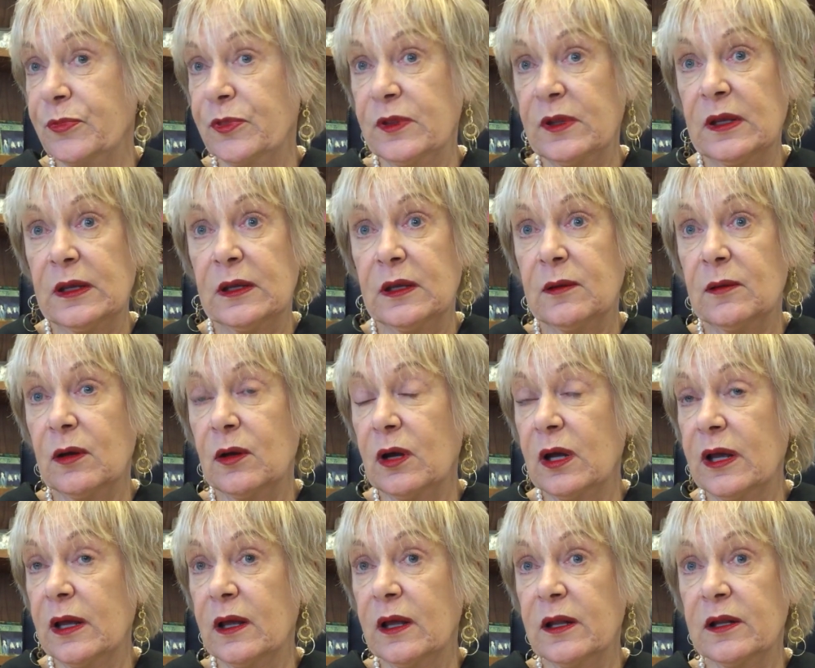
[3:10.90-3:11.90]
the
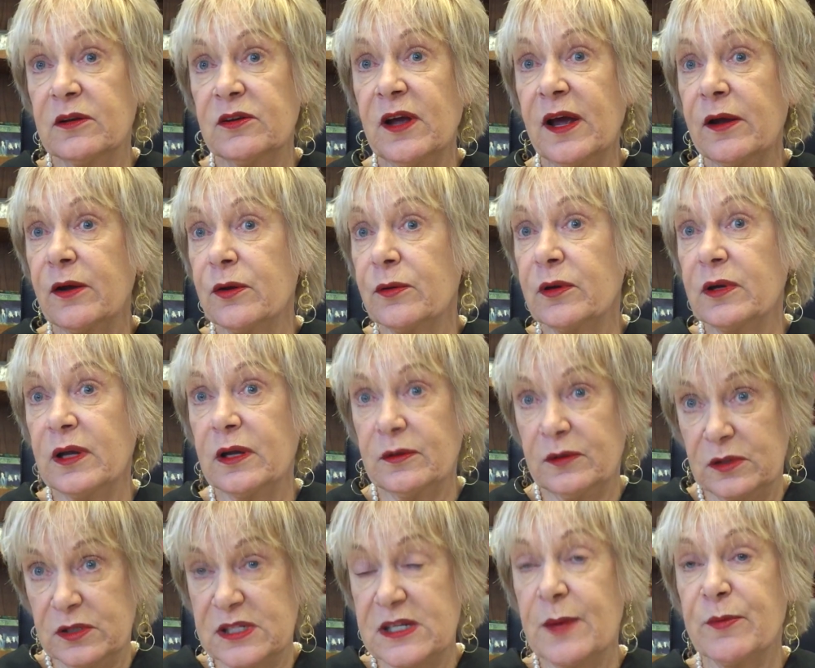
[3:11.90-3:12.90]
entire
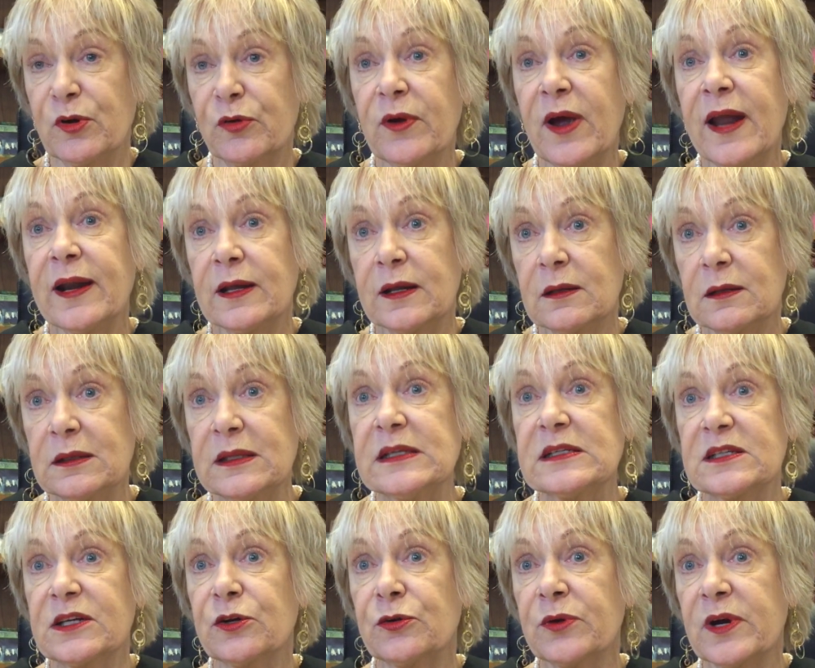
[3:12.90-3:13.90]
Democratic, at
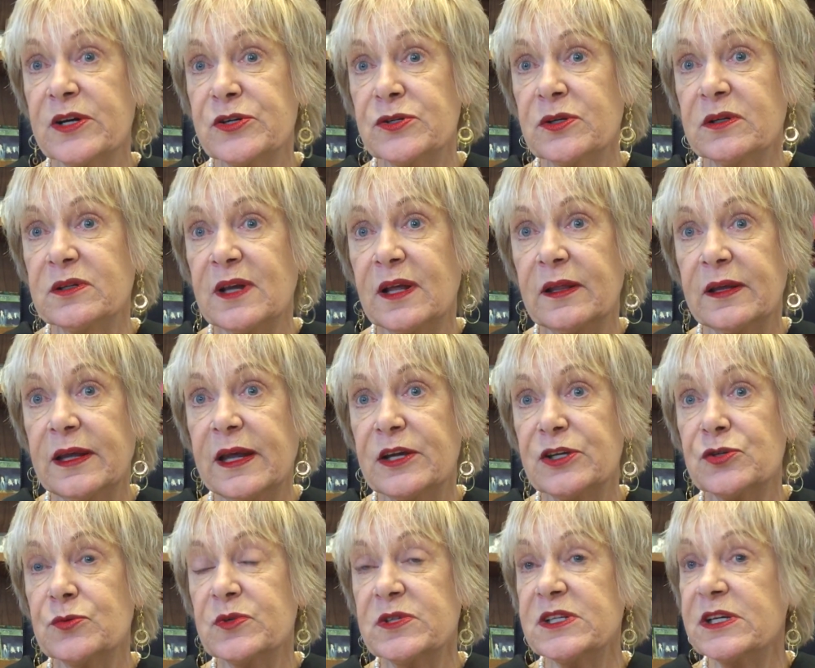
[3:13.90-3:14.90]
least congressional
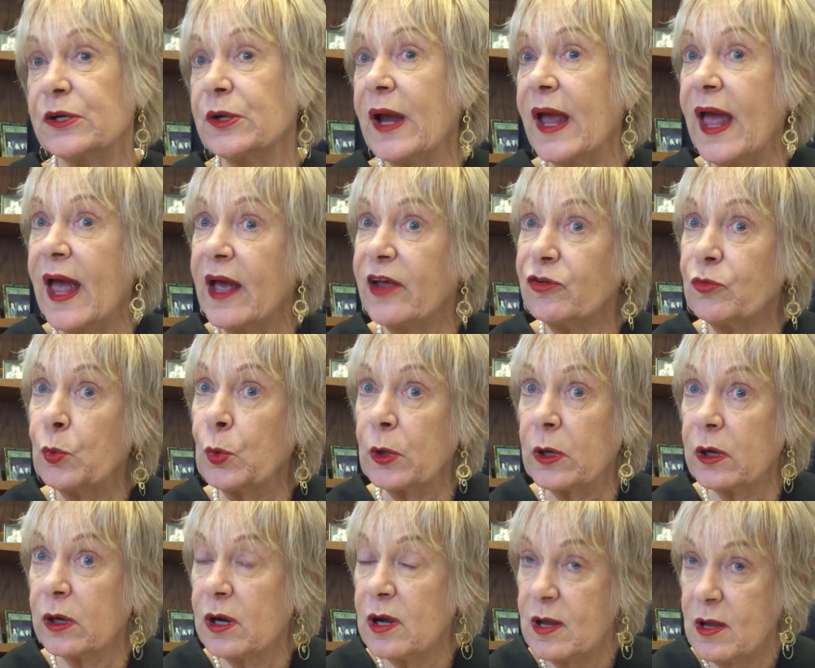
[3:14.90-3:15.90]
delegation, was here, as
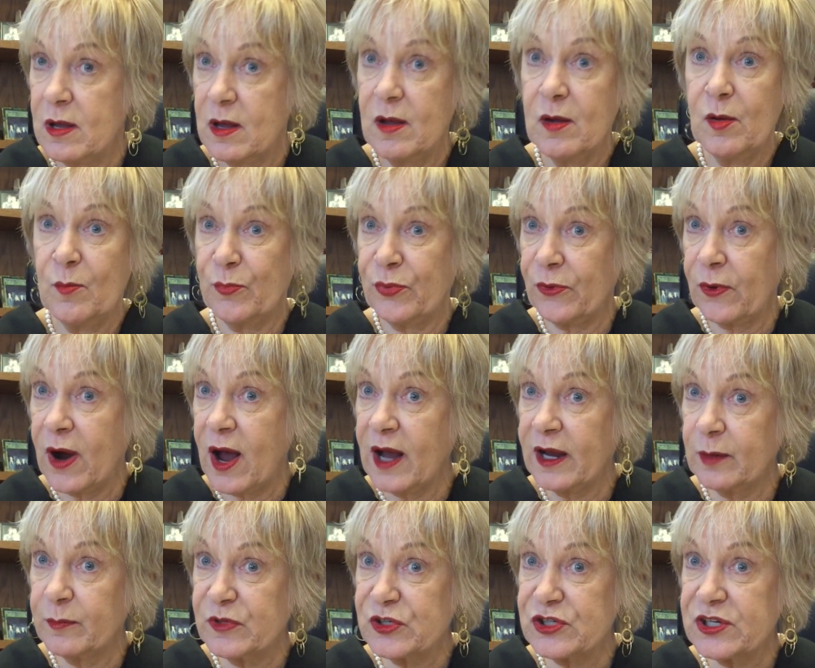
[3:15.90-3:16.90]
were
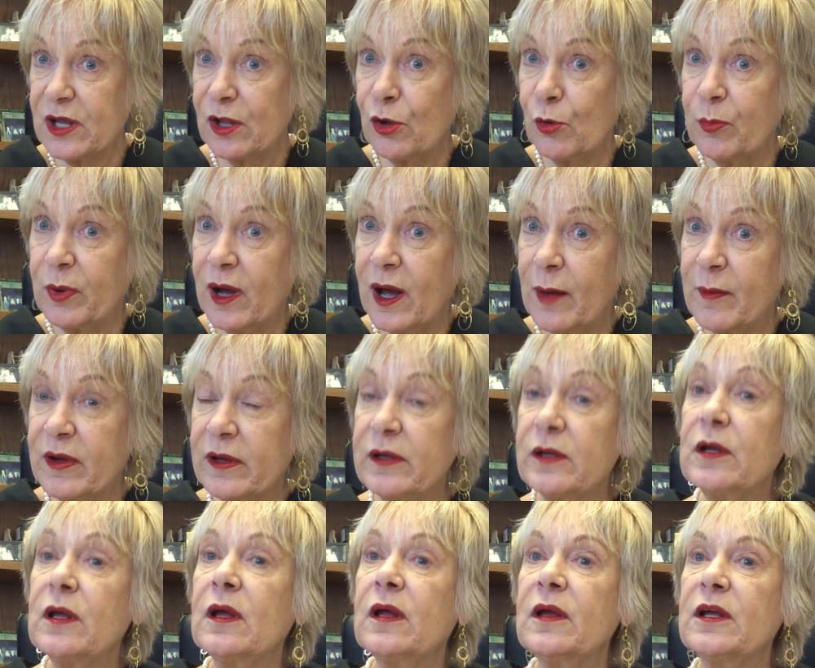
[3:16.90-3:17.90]
Barack and Michelle Obama,
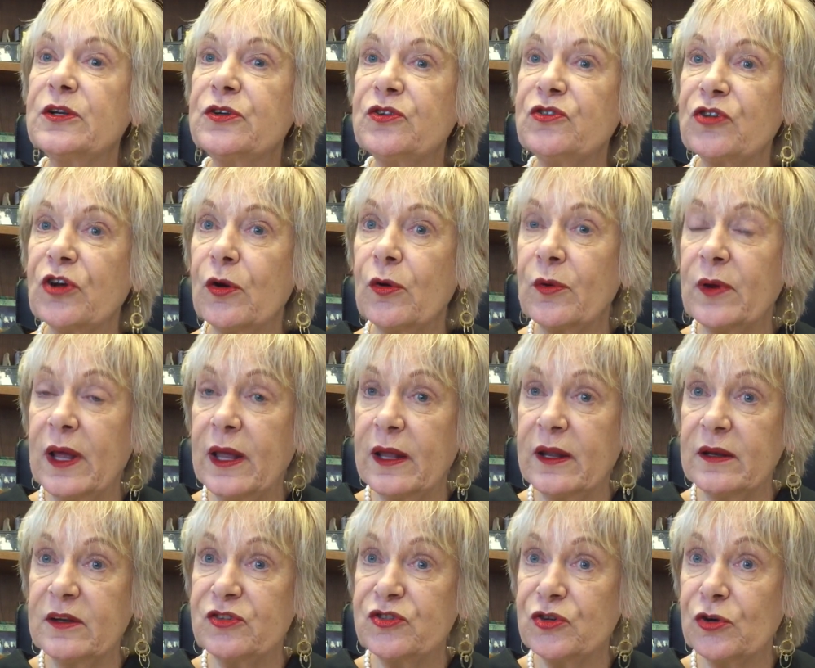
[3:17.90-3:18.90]

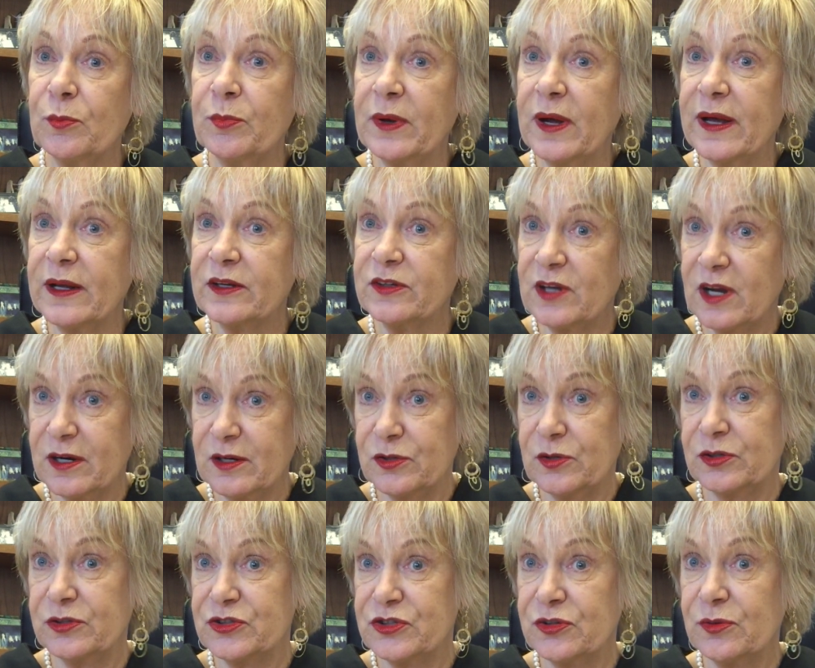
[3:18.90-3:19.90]
Dr.
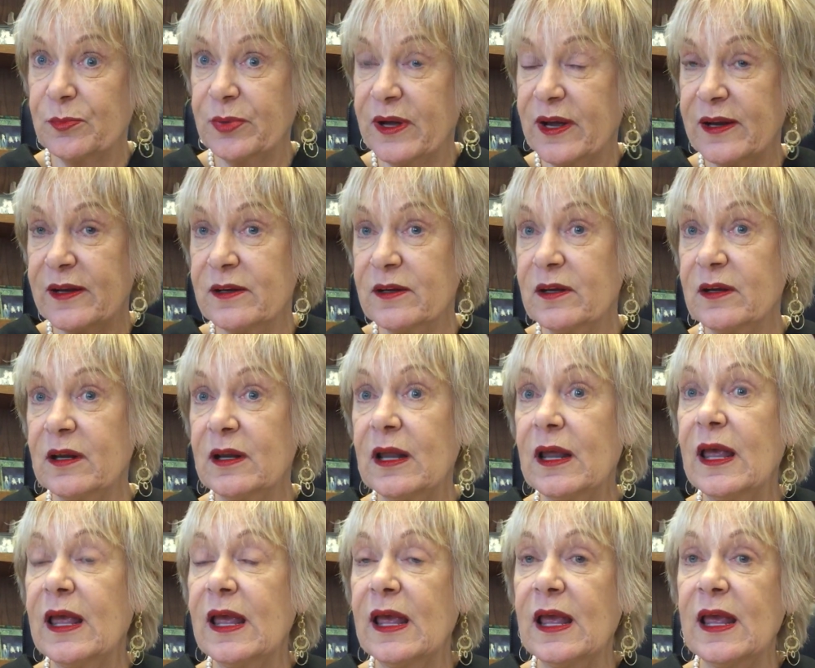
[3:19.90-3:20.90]
Jill Biden,
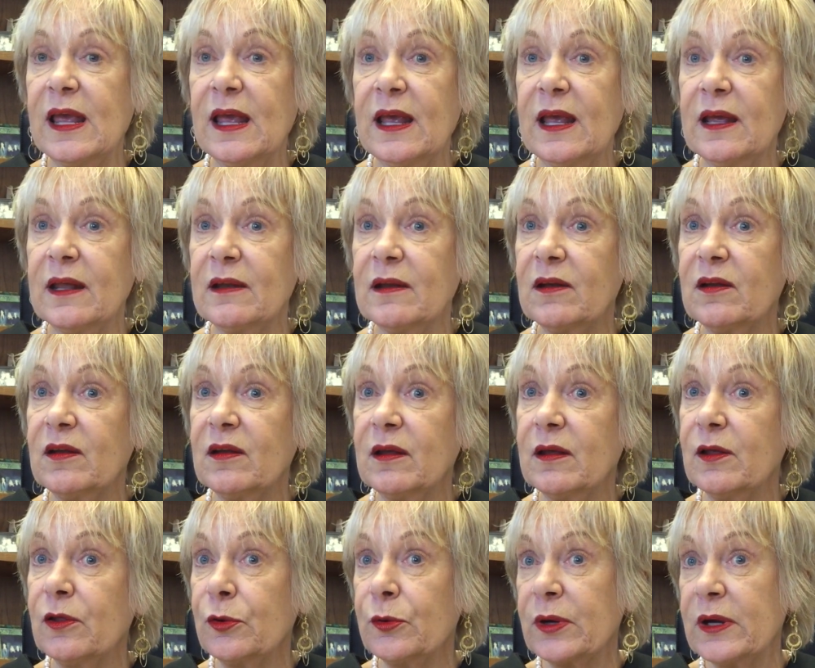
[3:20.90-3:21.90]
and
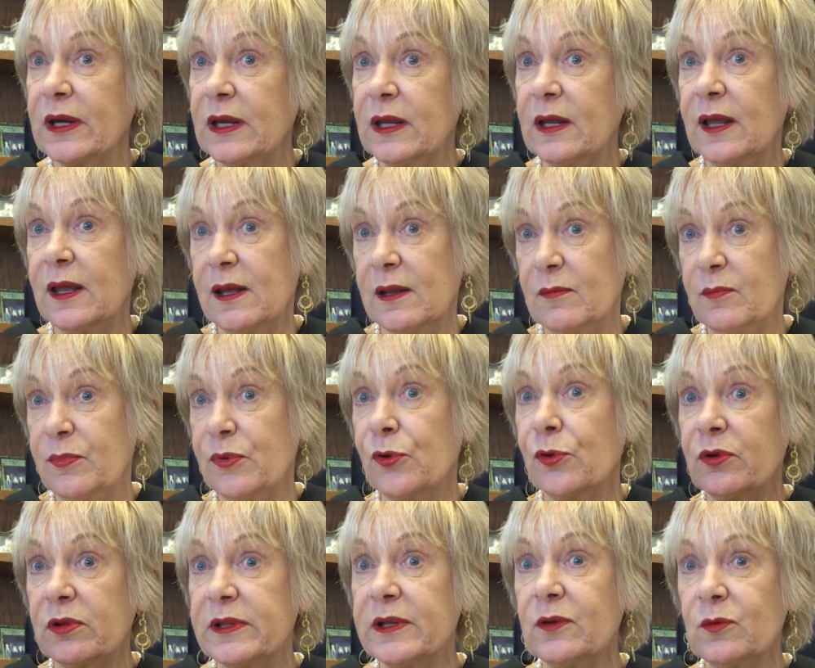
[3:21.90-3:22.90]
Hillary and Bill
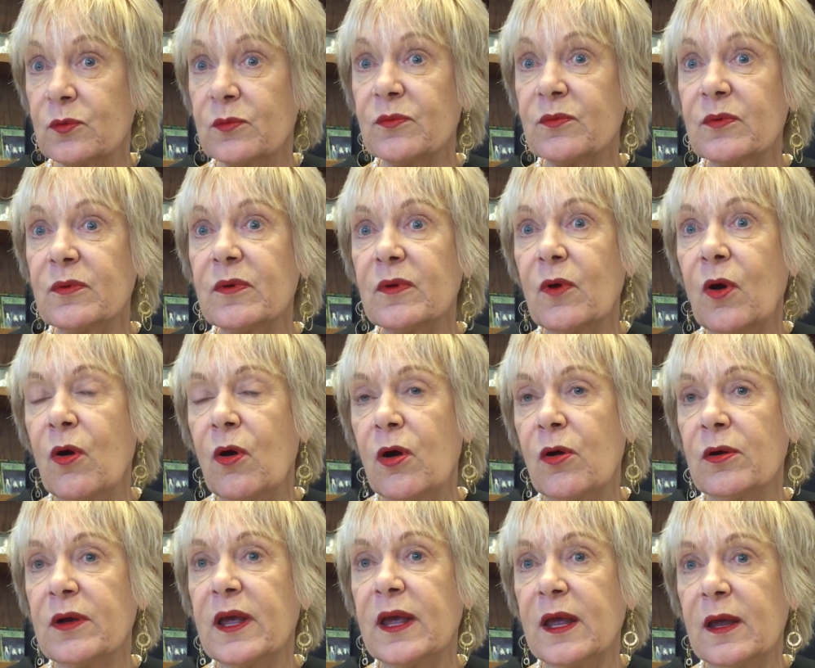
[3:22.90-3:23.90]
Clinton
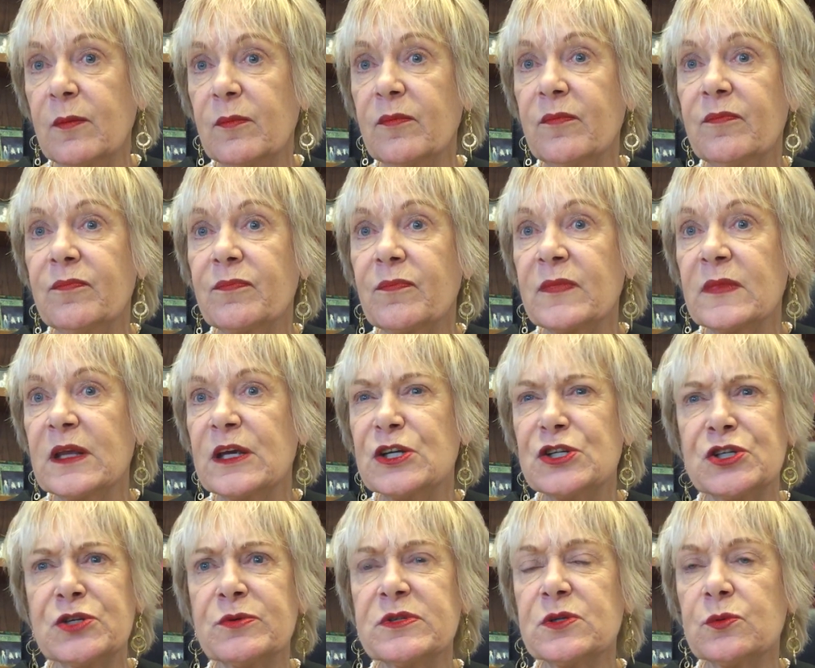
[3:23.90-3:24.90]
all came.
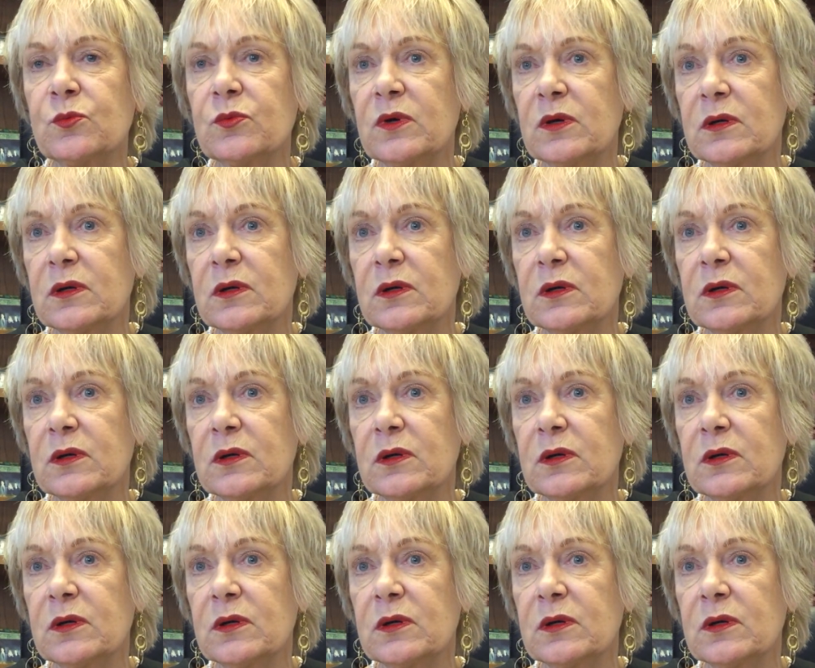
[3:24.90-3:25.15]
She was a